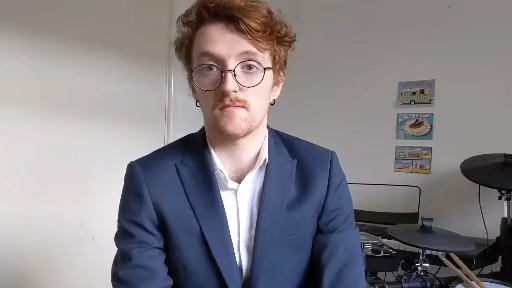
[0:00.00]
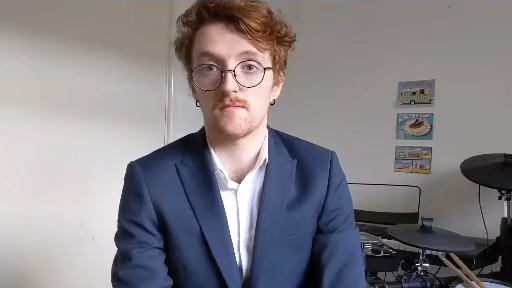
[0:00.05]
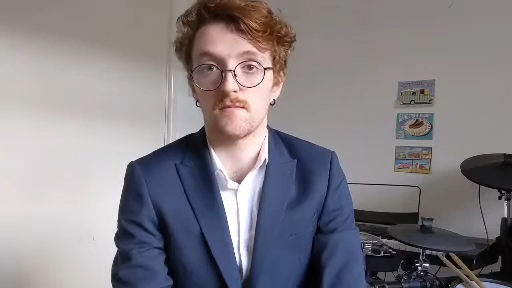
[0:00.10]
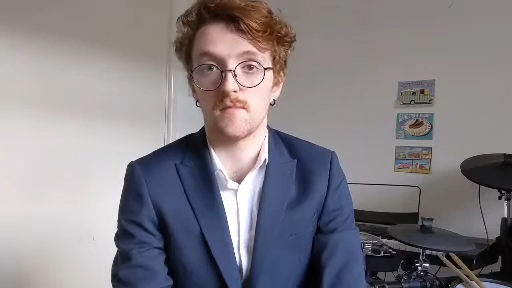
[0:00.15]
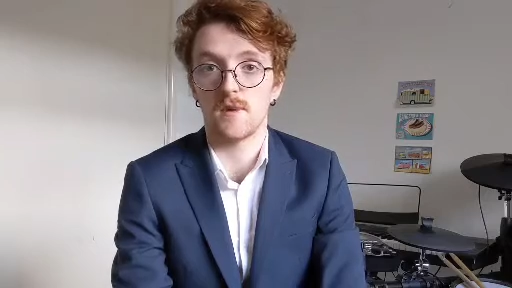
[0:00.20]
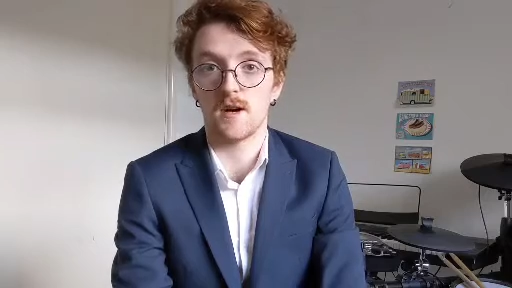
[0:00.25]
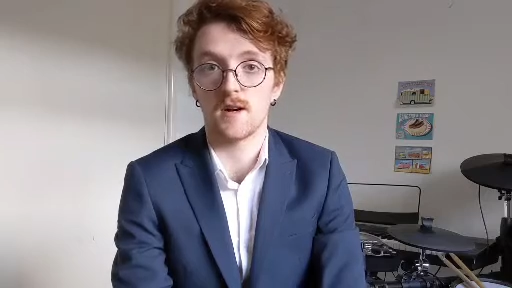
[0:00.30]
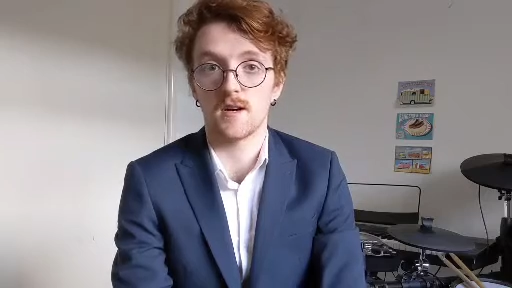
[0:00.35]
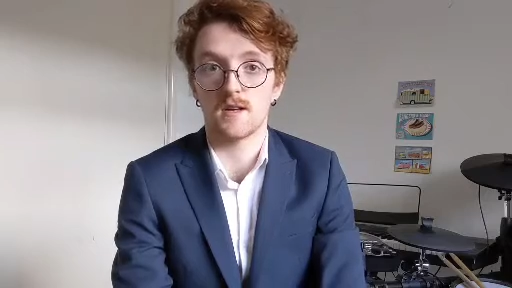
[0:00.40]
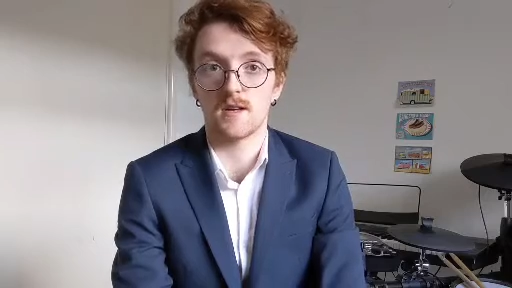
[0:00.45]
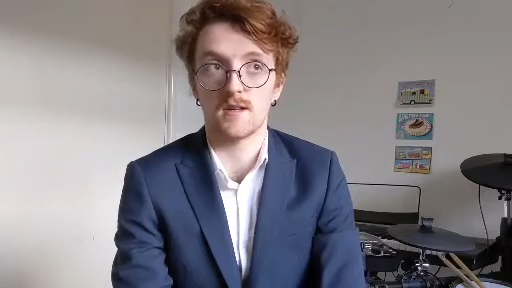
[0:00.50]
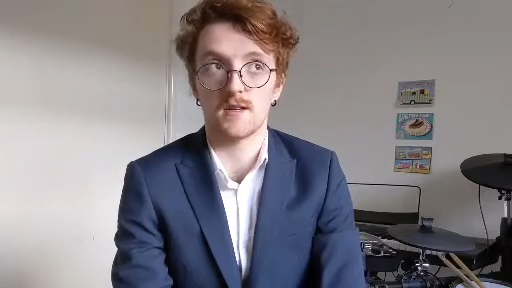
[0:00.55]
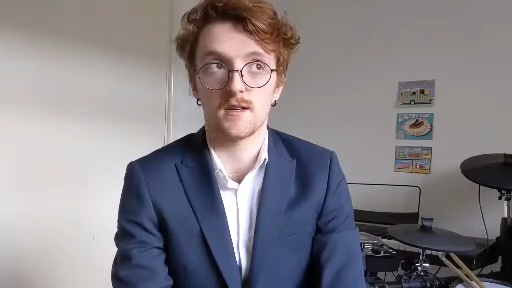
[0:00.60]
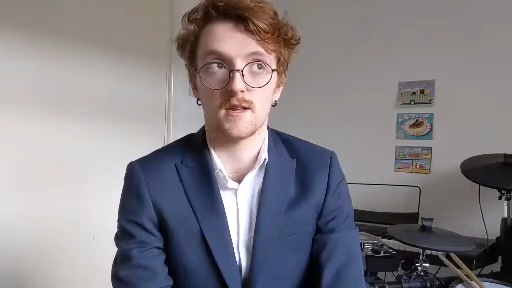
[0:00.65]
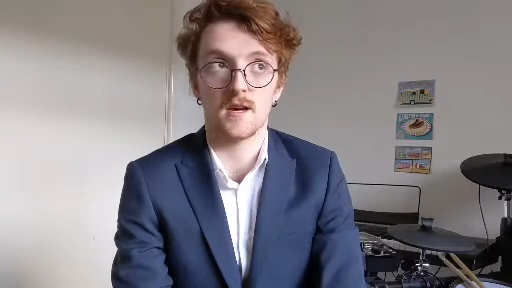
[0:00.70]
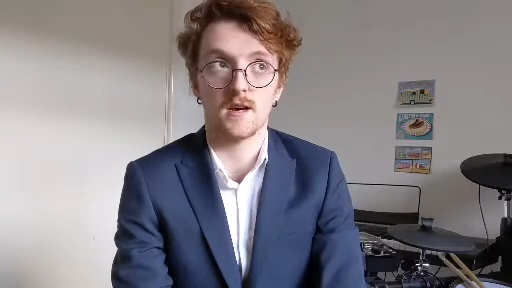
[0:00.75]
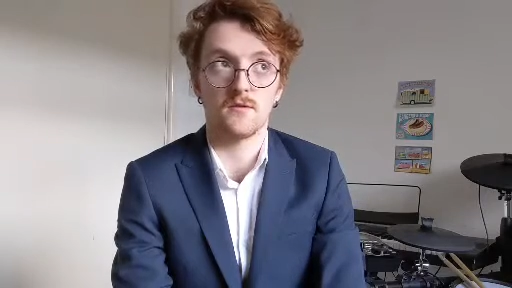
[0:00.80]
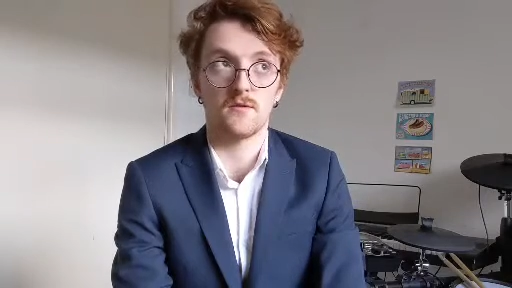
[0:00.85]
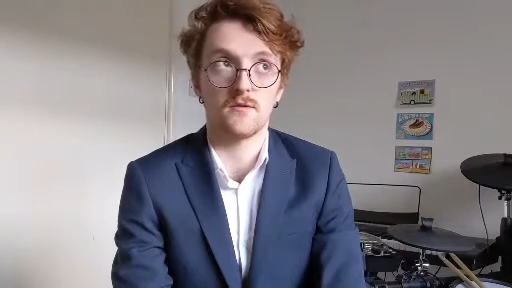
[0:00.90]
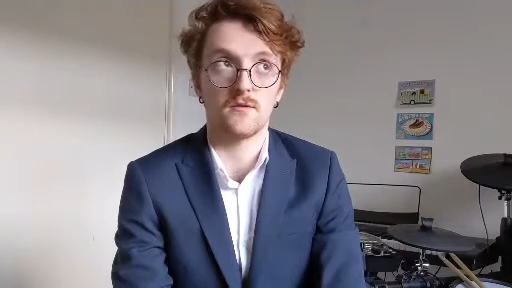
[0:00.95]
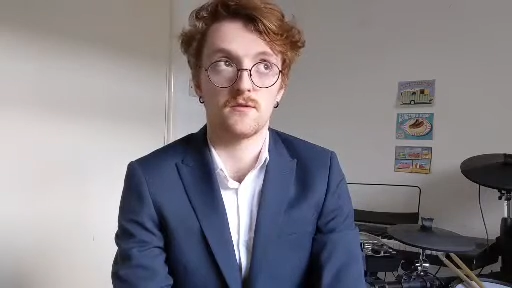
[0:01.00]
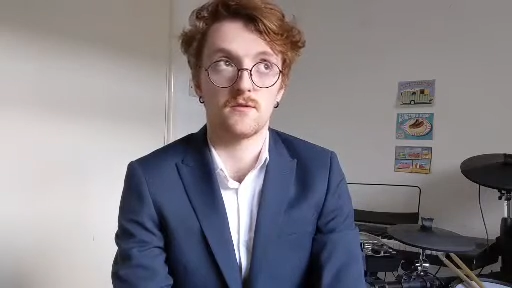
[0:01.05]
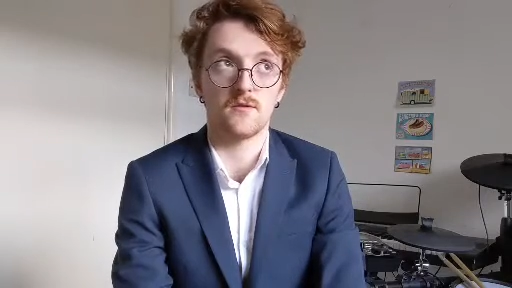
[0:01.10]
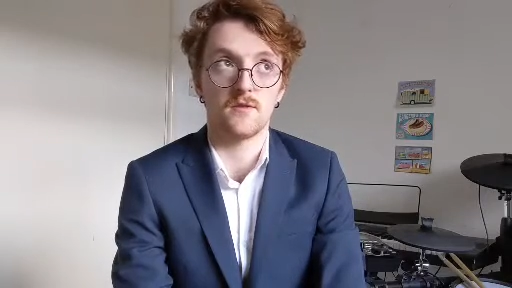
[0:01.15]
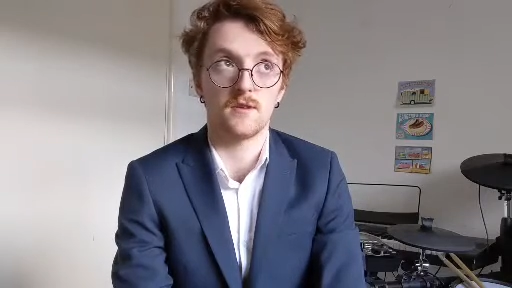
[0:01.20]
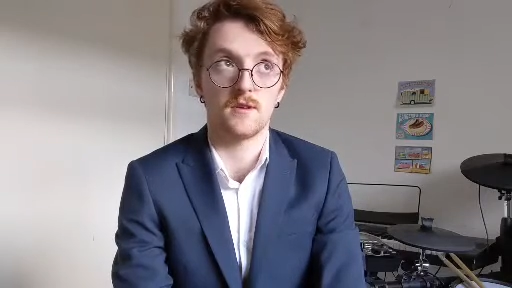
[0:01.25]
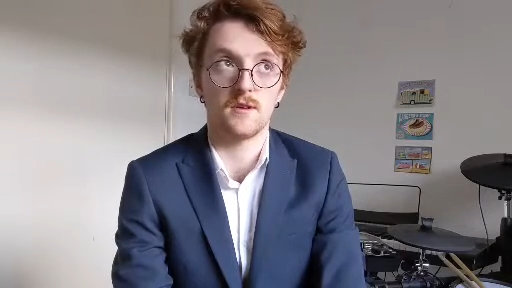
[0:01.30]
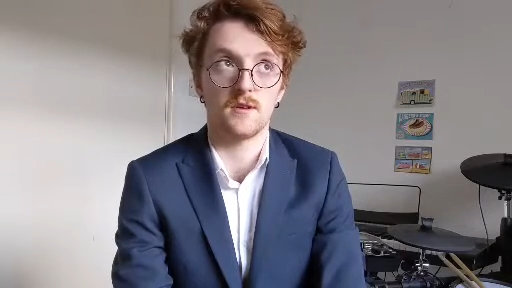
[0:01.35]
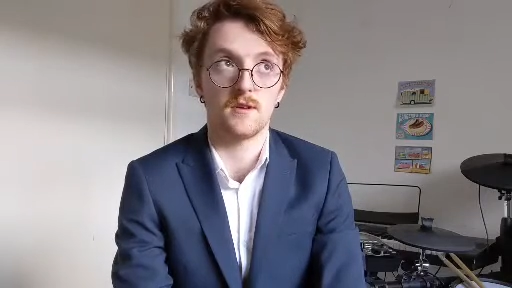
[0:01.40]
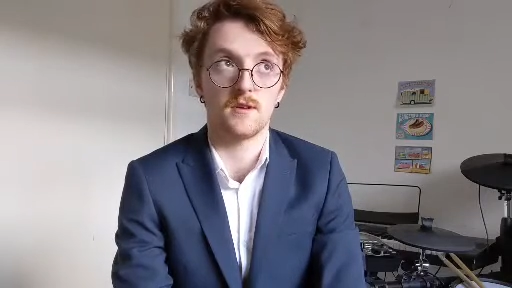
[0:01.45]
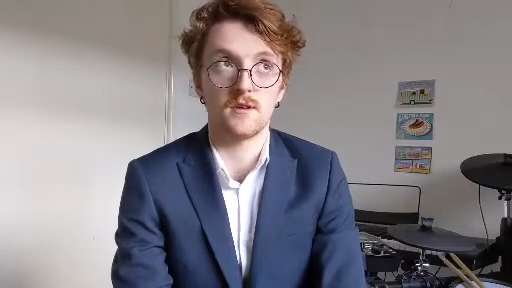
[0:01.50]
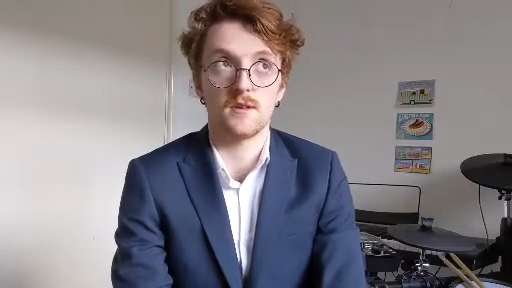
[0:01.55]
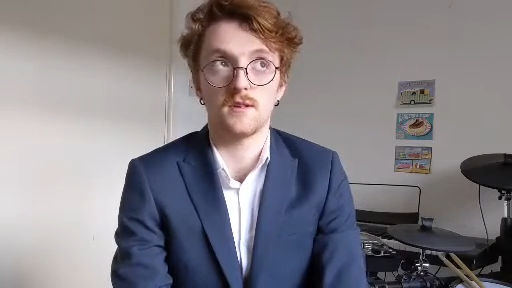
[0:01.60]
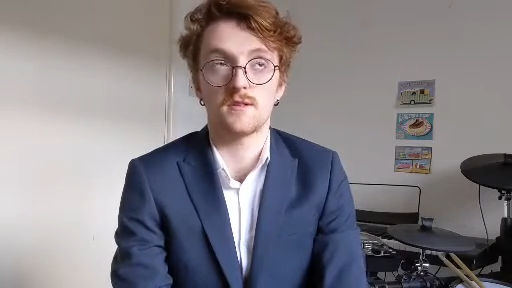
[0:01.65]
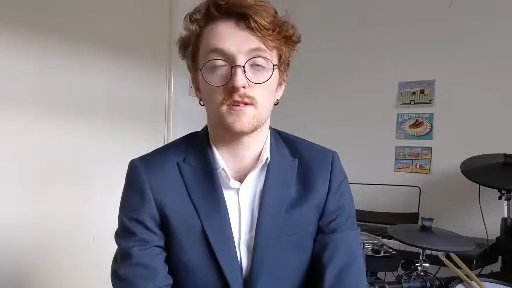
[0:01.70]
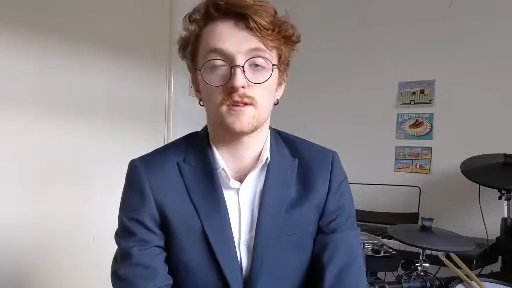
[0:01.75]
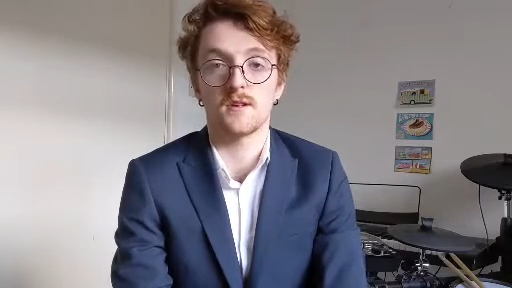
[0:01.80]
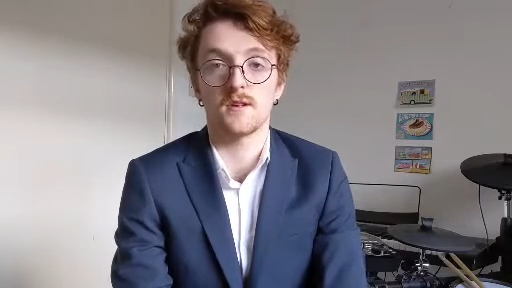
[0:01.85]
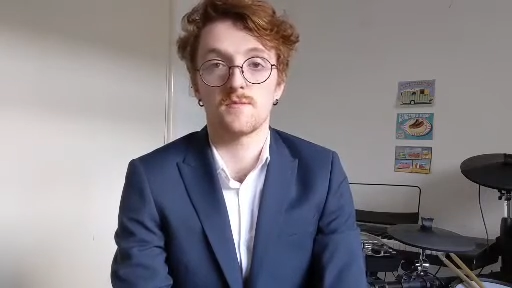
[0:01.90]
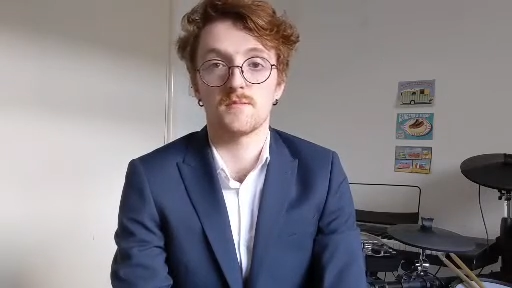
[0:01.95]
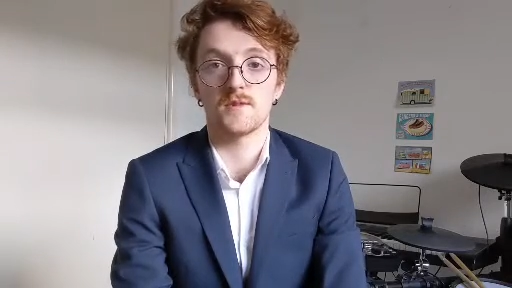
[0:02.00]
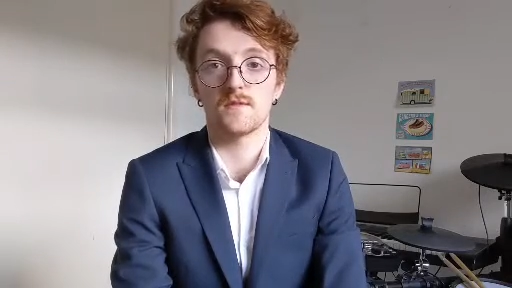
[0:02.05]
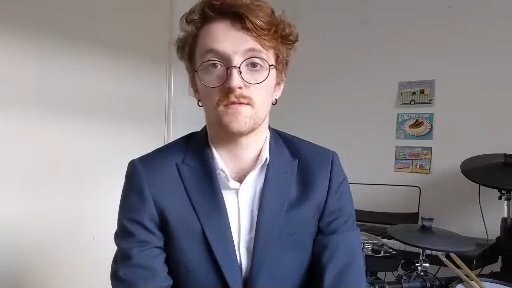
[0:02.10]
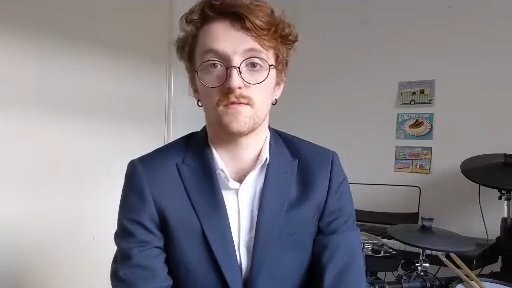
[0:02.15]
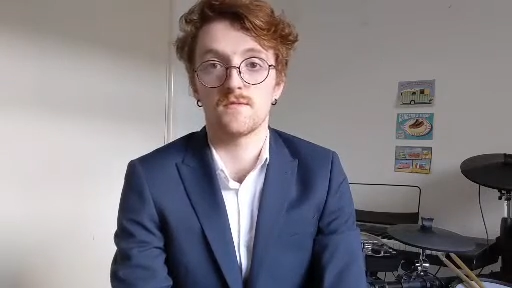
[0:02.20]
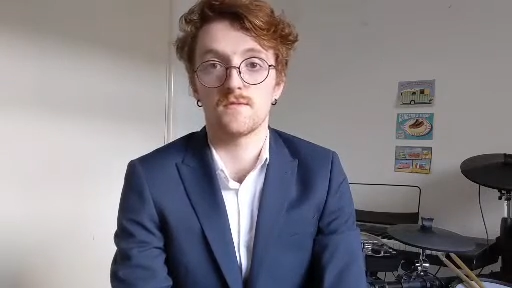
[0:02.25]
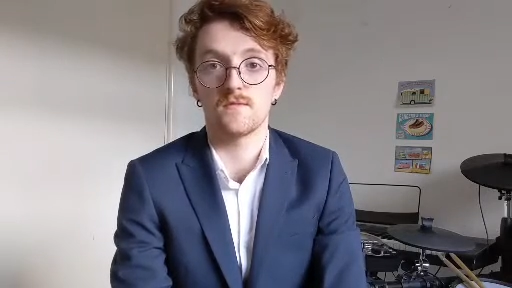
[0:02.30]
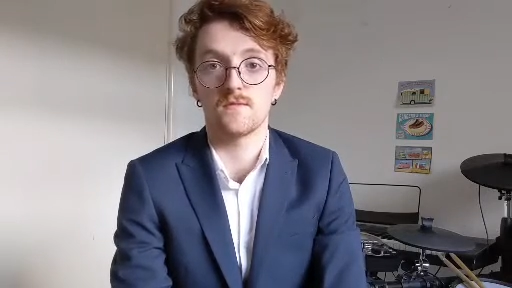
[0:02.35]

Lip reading: market now, or in terms of